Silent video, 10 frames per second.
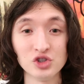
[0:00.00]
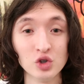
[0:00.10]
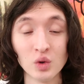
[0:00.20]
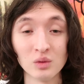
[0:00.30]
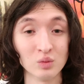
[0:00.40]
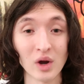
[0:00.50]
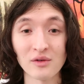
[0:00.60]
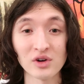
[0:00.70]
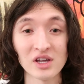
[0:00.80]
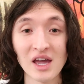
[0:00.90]
do
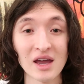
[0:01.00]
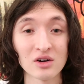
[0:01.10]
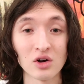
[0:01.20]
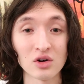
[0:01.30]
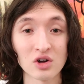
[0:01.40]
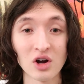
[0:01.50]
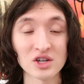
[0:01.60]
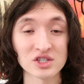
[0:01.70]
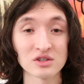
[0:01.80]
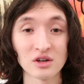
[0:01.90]
whatever he can at all
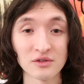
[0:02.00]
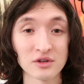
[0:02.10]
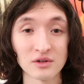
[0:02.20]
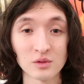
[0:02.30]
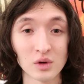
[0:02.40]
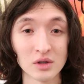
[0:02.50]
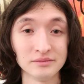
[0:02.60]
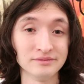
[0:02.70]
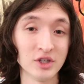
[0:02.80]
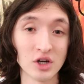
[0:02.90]
costs stuff to,
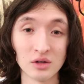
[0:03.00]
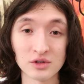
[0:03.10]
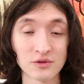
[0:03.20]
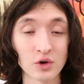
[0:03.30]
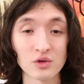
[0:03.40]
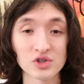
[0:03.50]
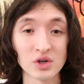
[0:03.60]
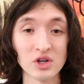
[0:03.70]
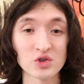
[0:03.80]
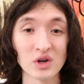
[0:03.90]
you know, to further his
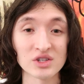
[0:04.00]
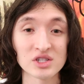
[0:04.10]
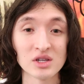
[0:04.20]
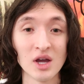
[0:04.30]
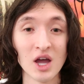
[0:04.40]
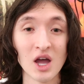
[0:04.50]
own interests.